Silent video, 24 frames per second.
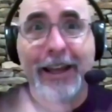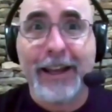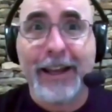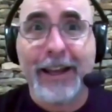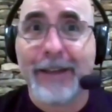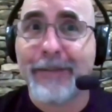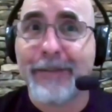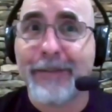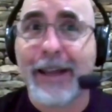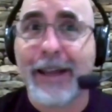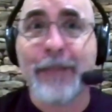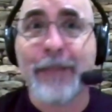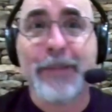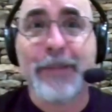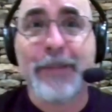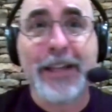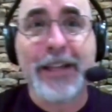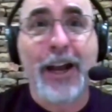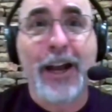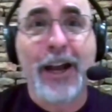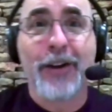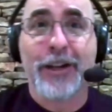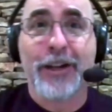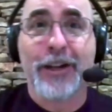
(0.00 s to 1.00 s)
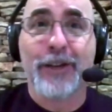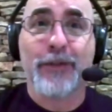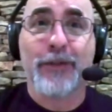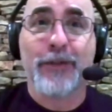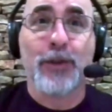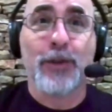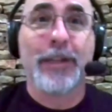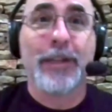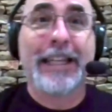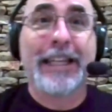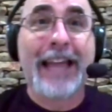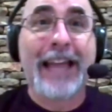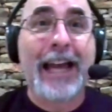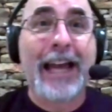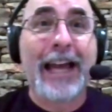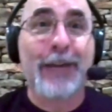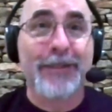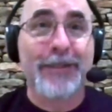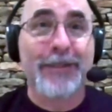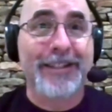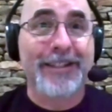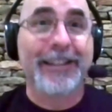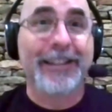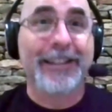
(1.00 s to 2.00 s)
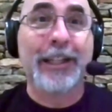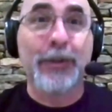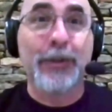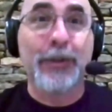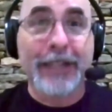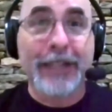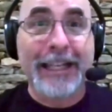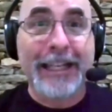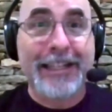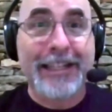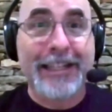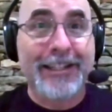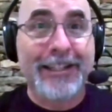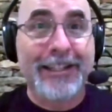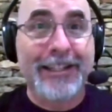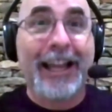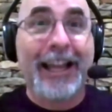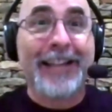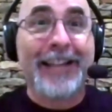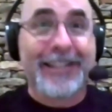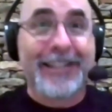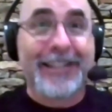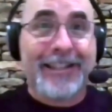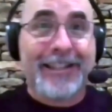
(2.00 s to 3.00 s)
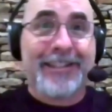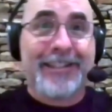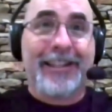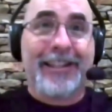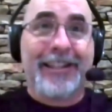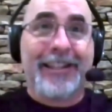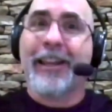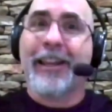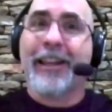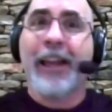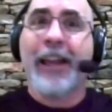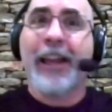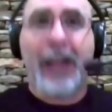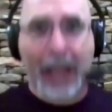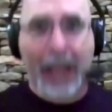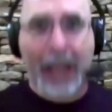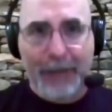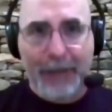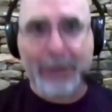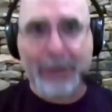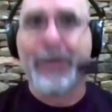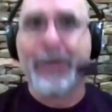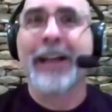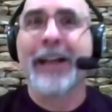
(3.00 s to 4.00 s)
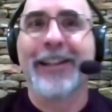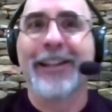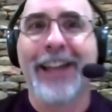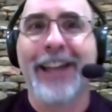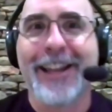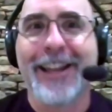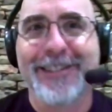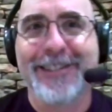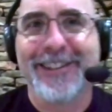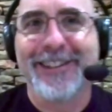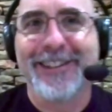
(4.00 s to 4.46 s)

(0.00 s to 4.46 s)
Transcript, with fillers: an NPR interview and the guy was literally in his closet. He's like, I'm in my closet.